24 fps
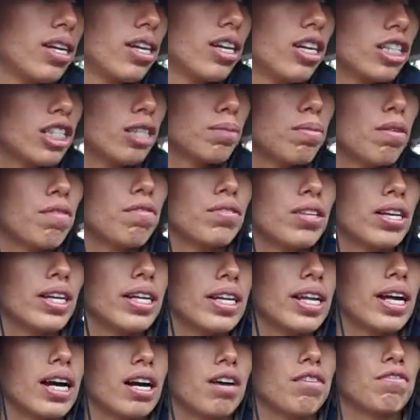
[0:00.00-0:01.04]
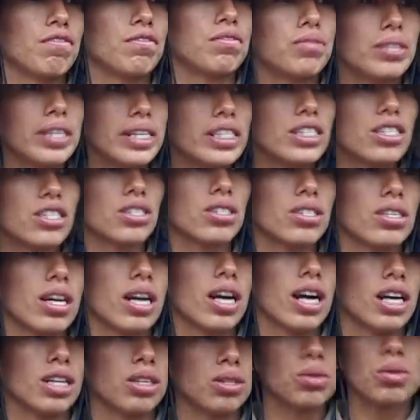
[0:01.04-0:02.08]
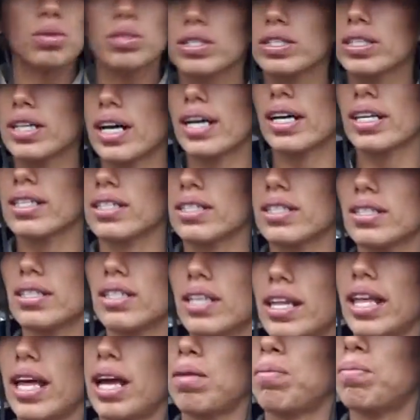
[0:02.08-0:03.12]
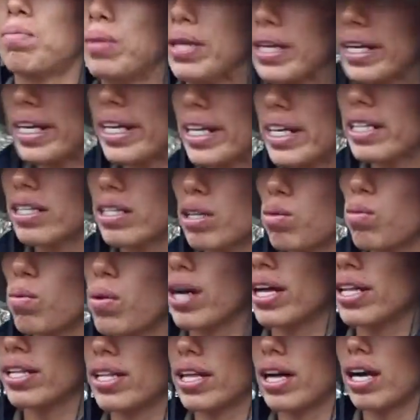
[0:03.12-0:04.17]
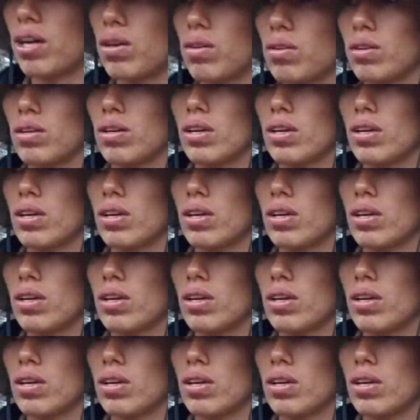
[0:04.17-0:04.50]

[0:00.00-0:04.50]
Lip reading: Some of them have reached adult size, they are breeding in the wild now,